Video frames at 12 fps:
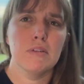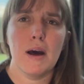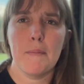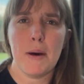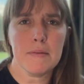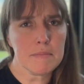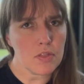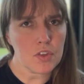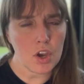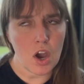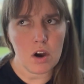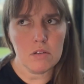a month
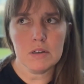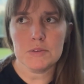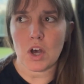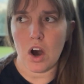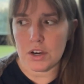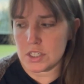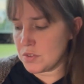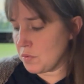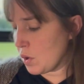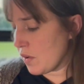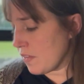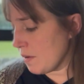ago. It was August
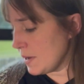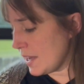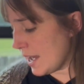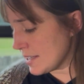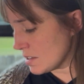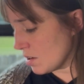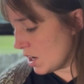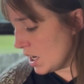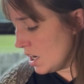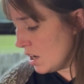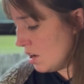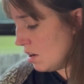4th that we cast on,
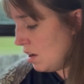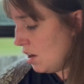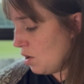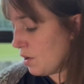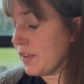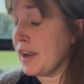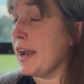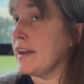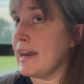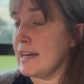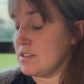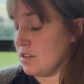or that I
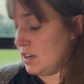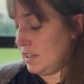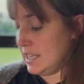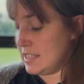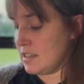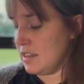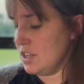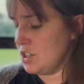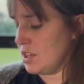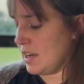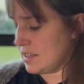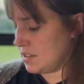cast on at least. I think she
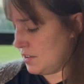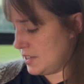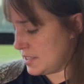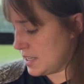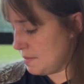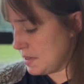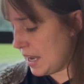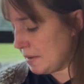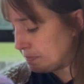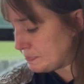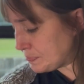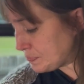cast on the same day.
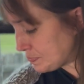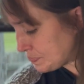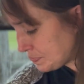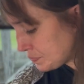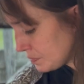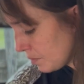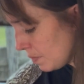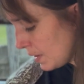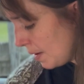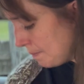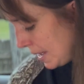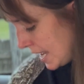
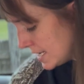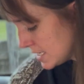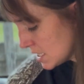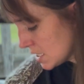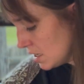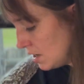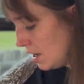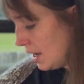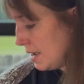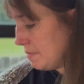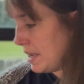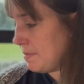But
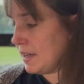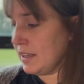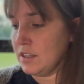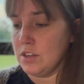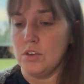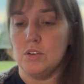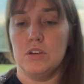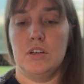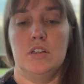I made my little